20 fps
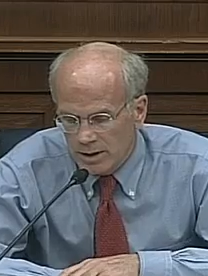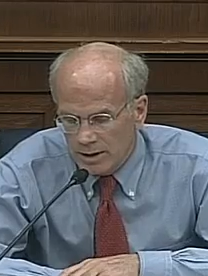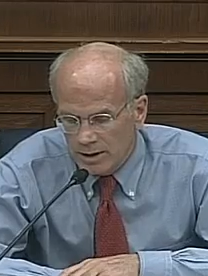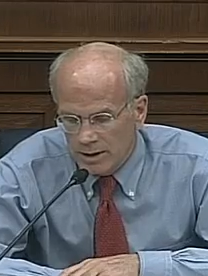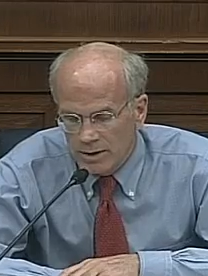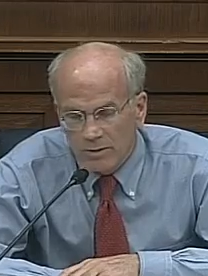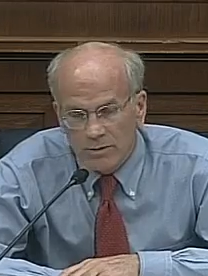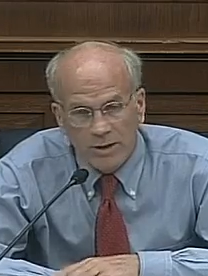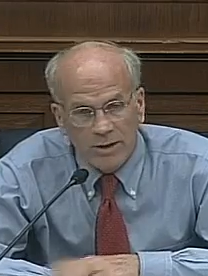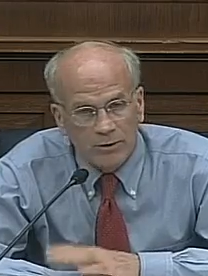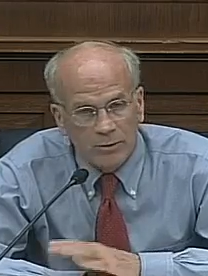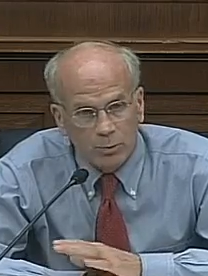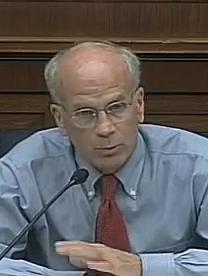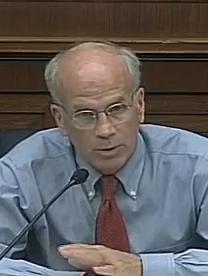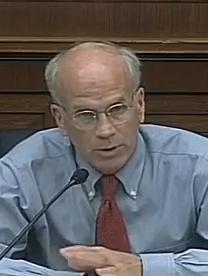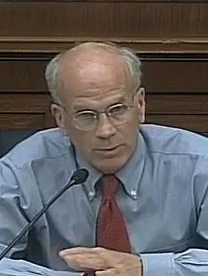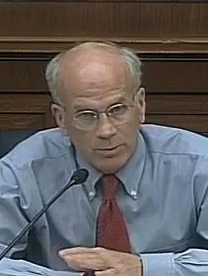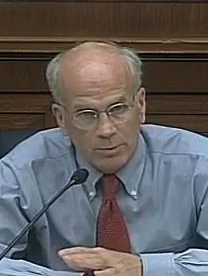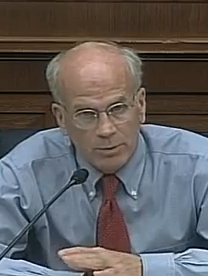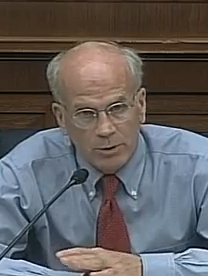That's
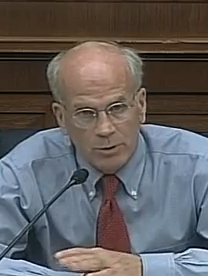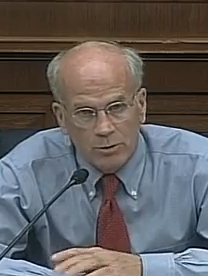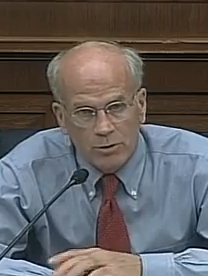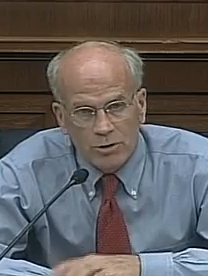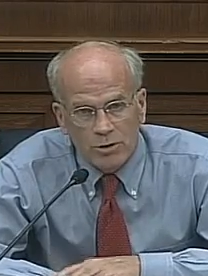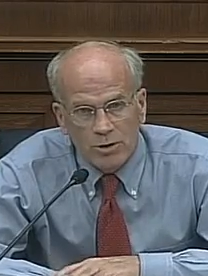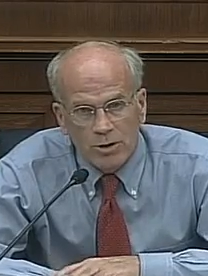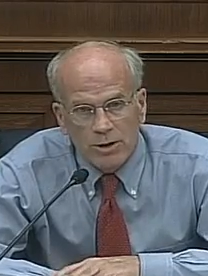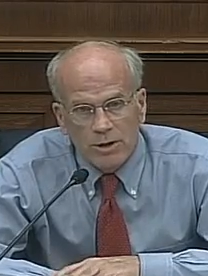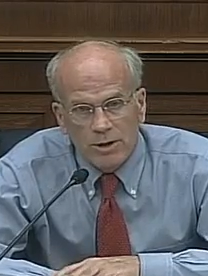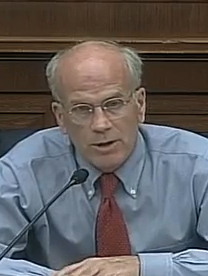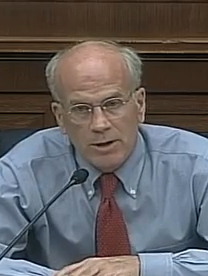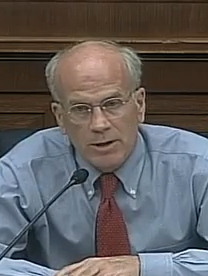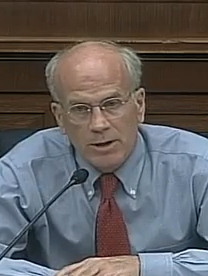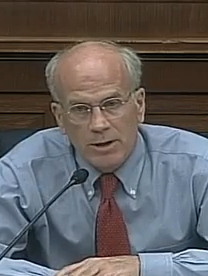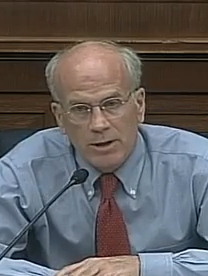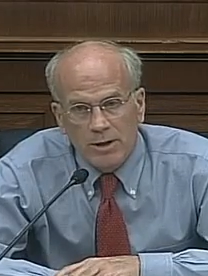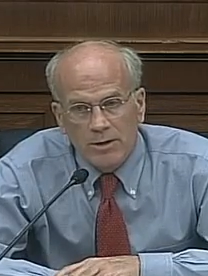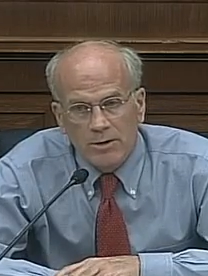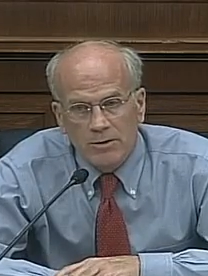one approach.
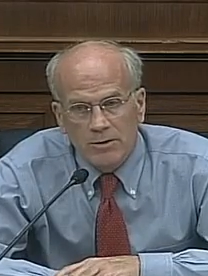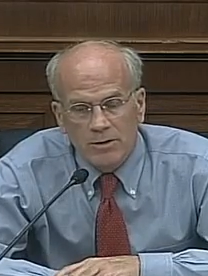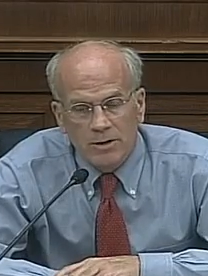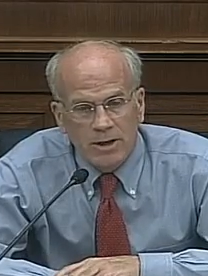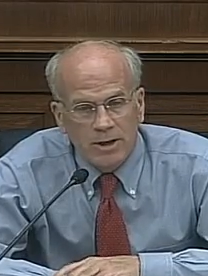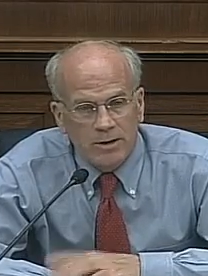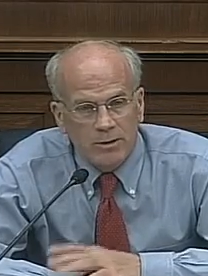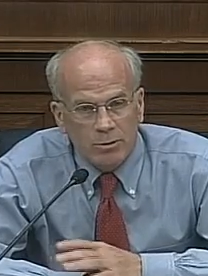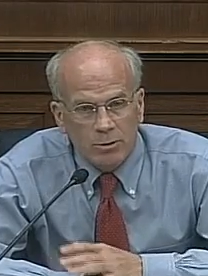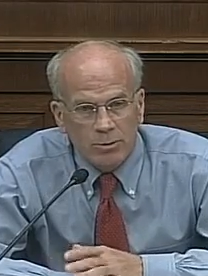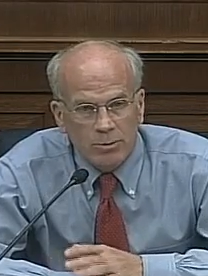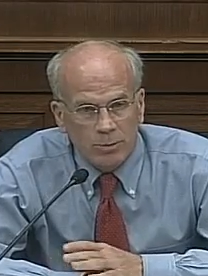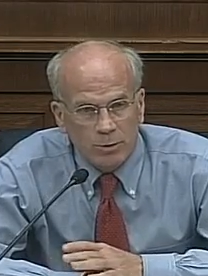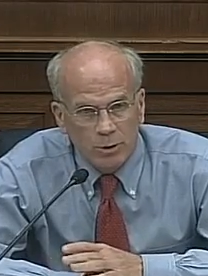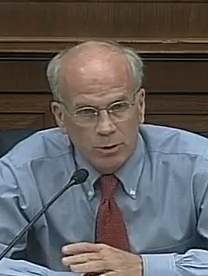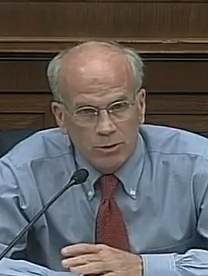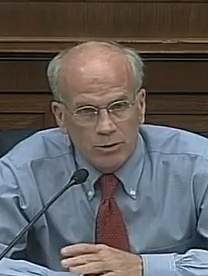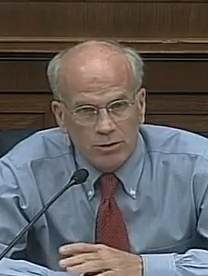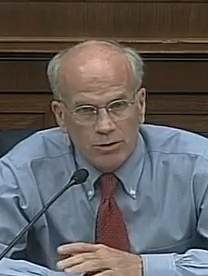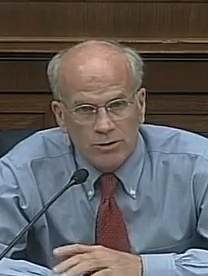The other
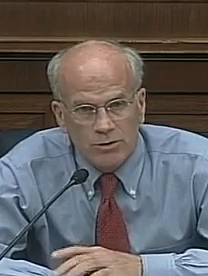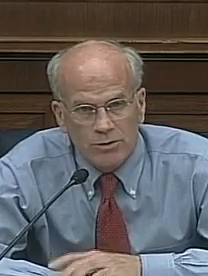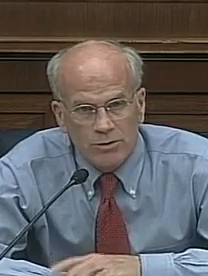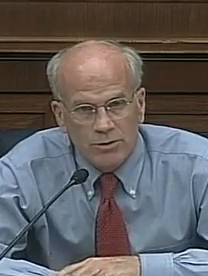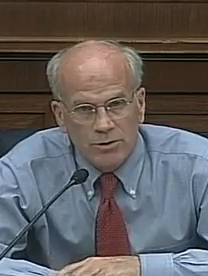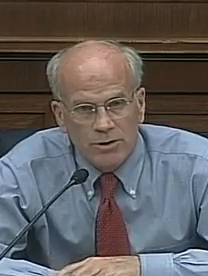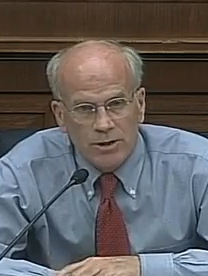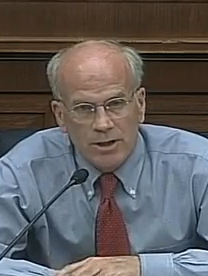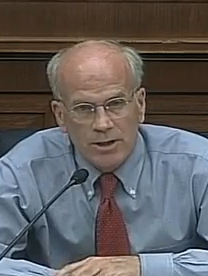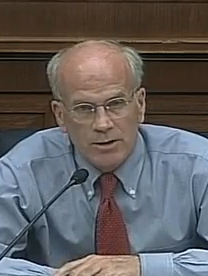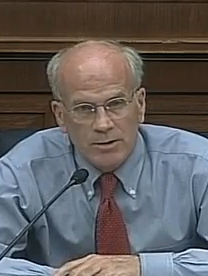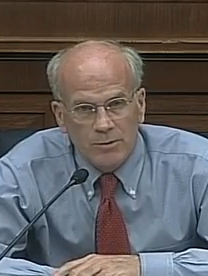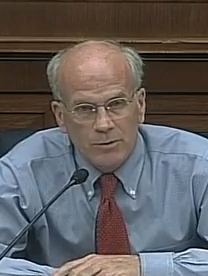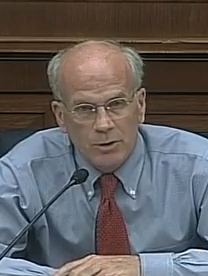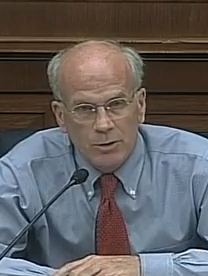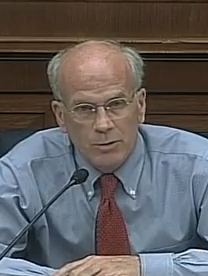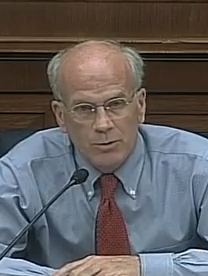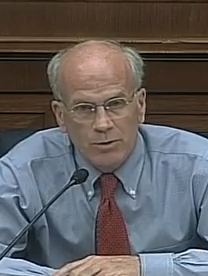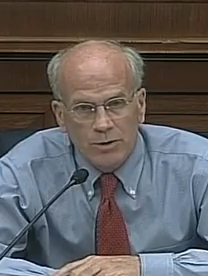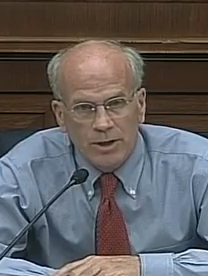approach is to take the
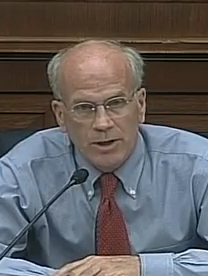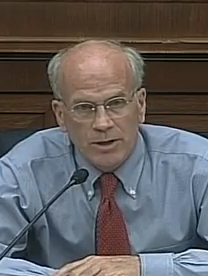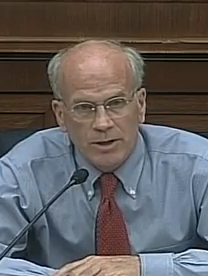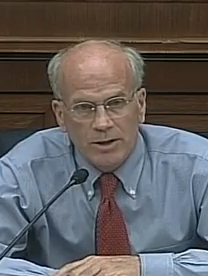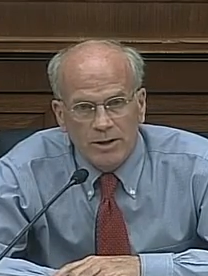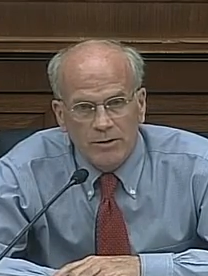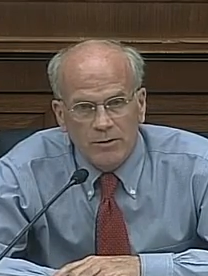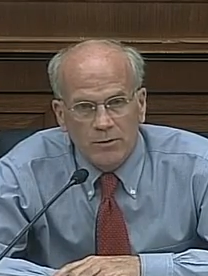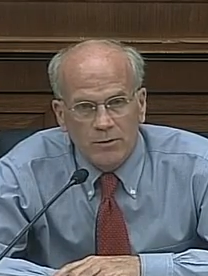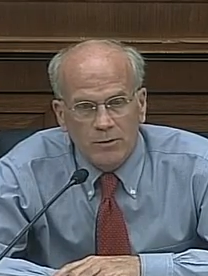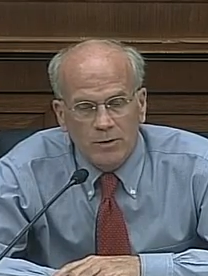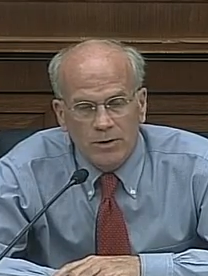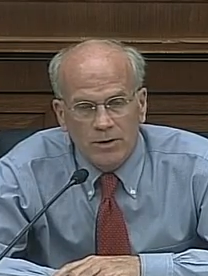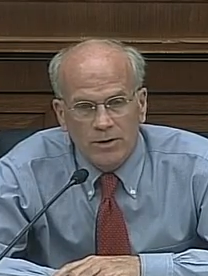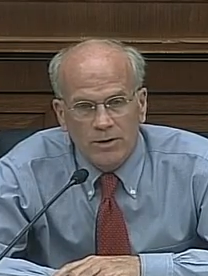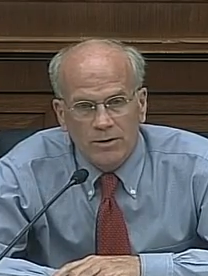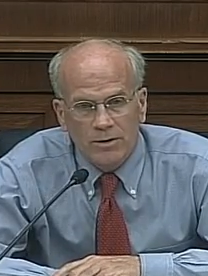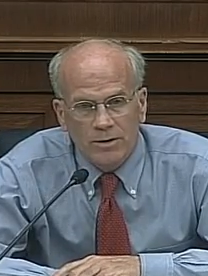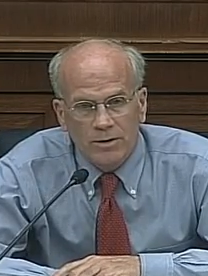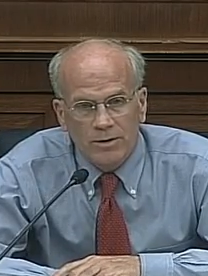view that if
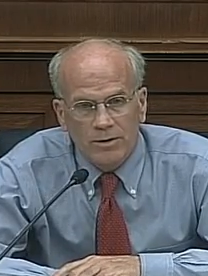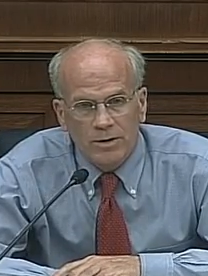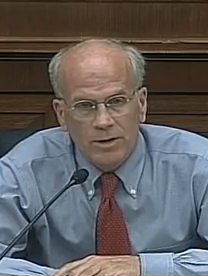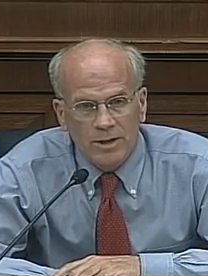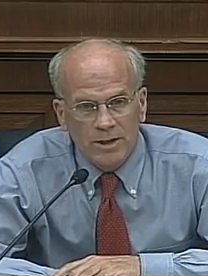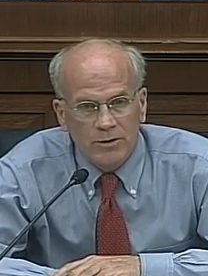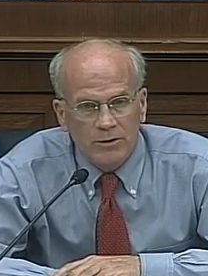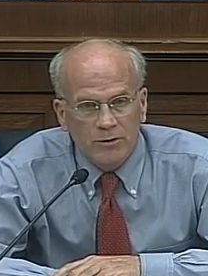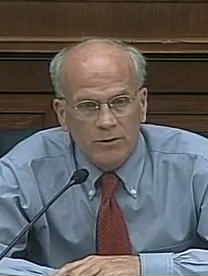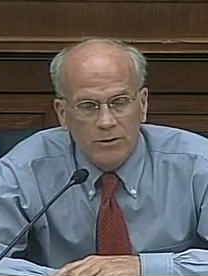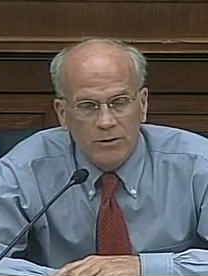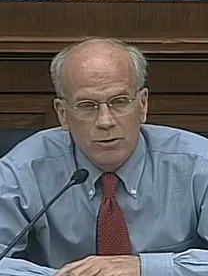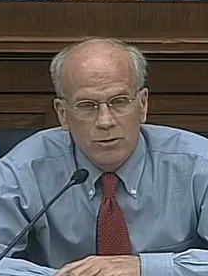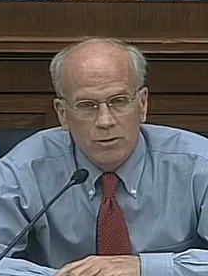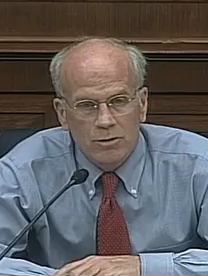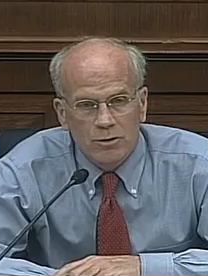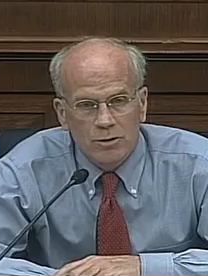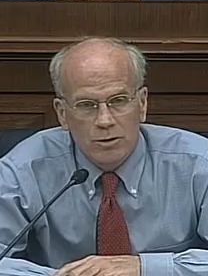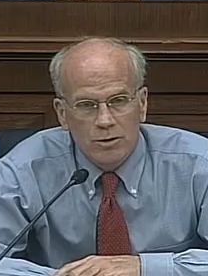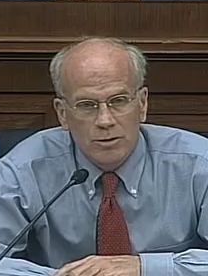an
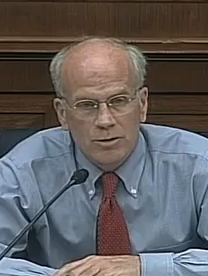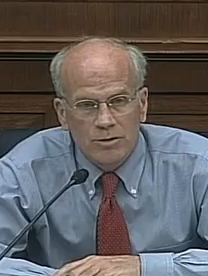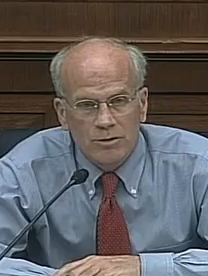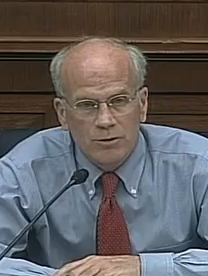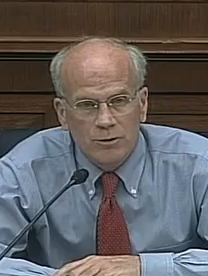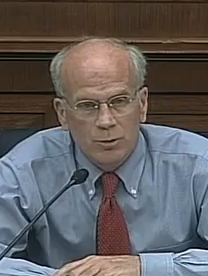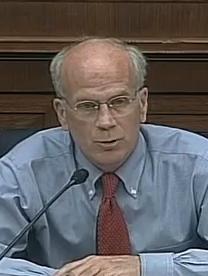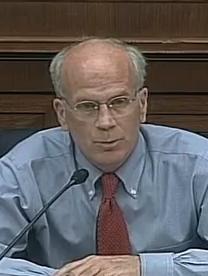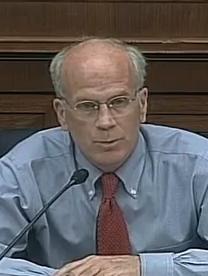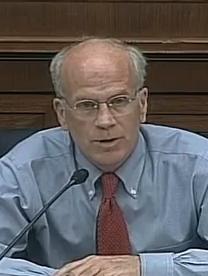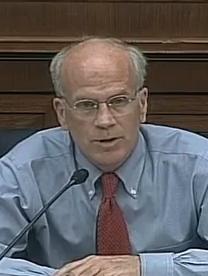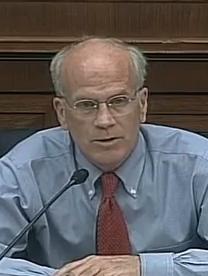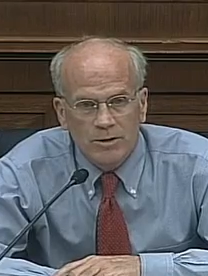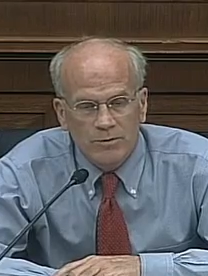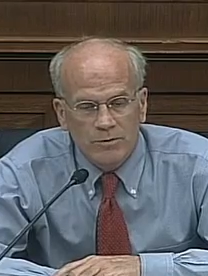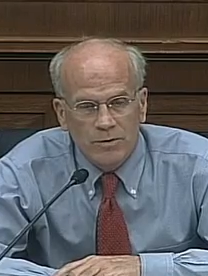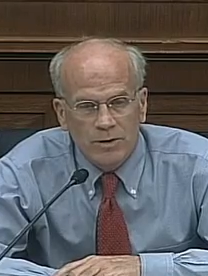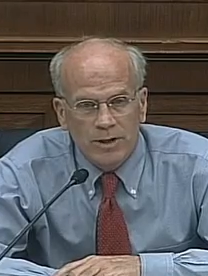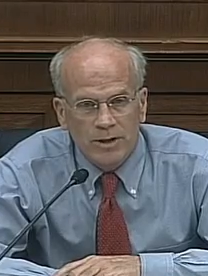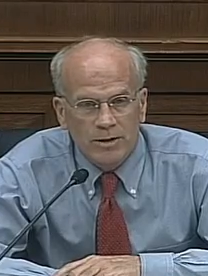institution is too big
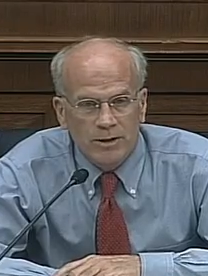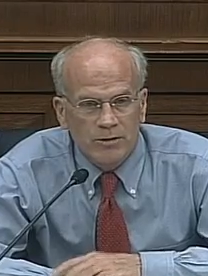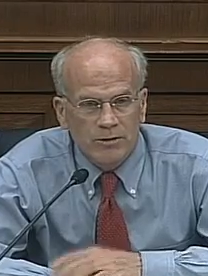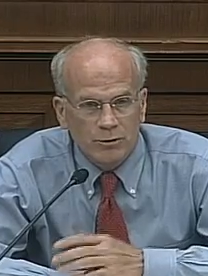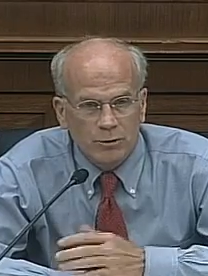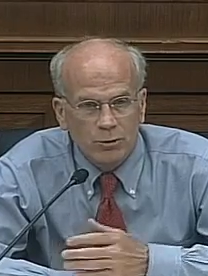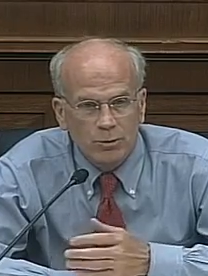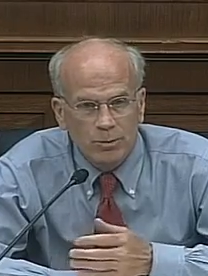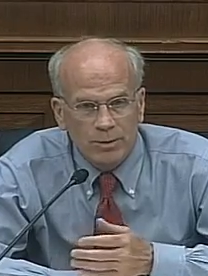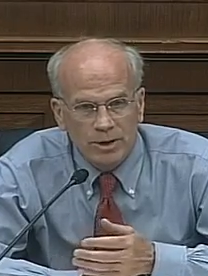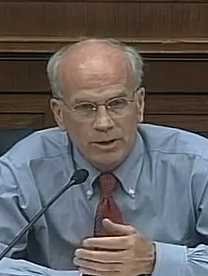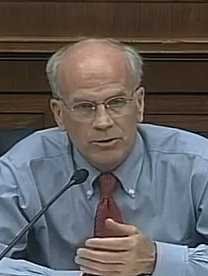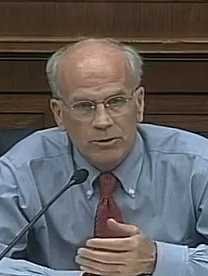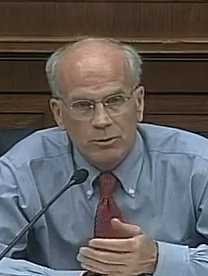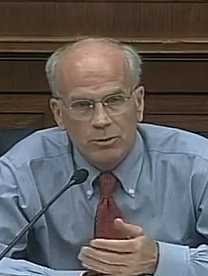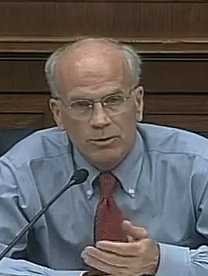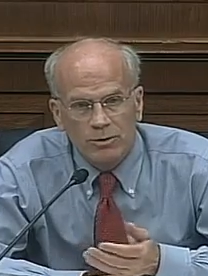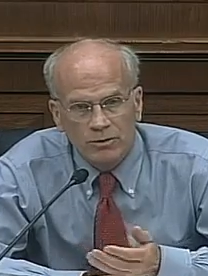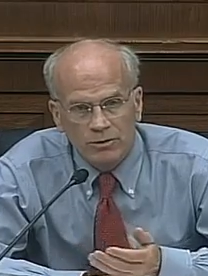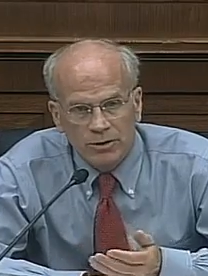to fail, it's too big
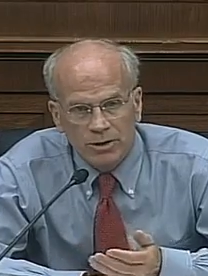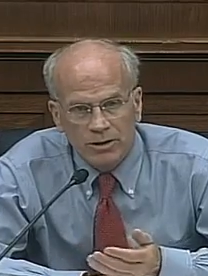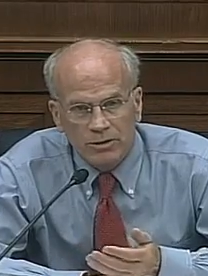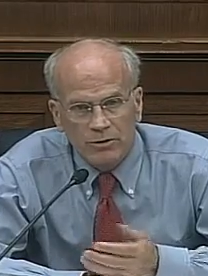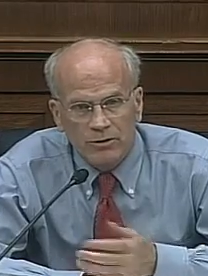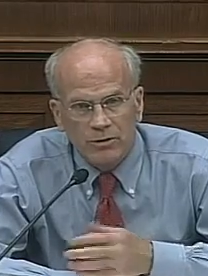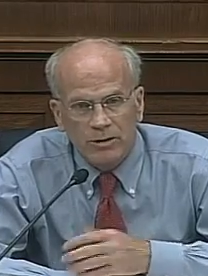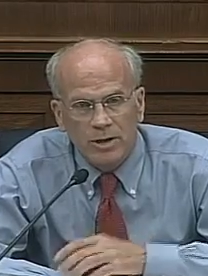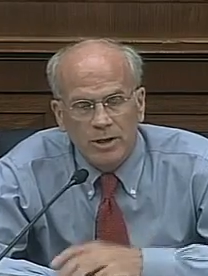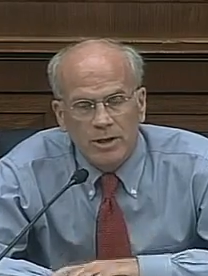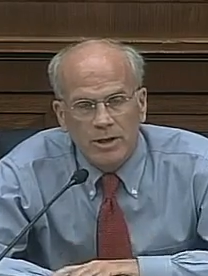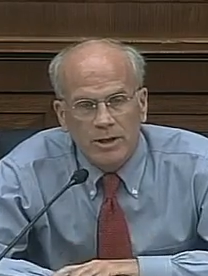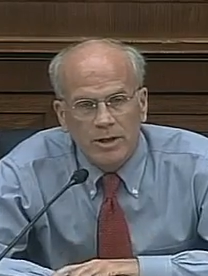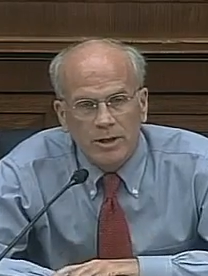to exist.